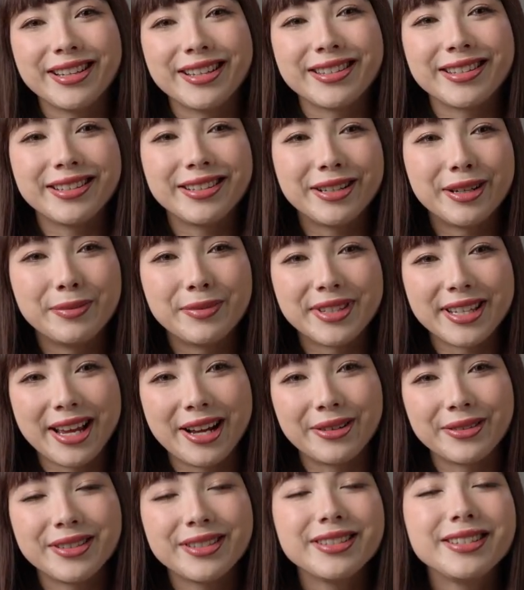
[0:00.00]
lesson comes
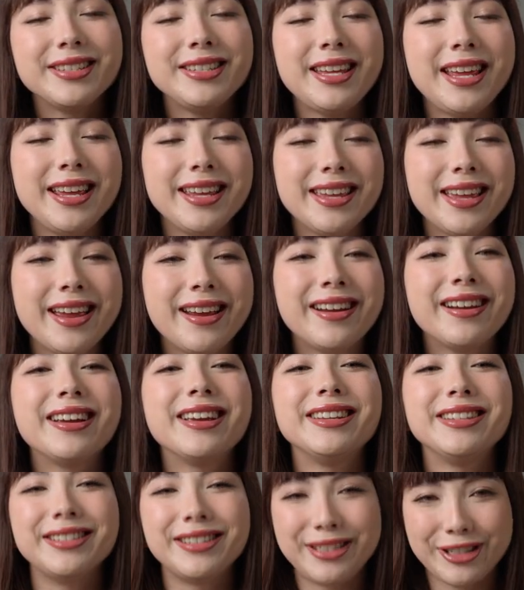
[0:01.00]
out. Take care
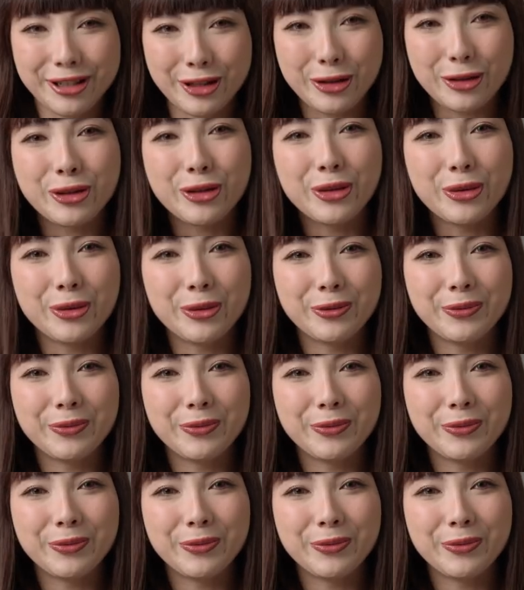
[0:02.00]
and see you soon.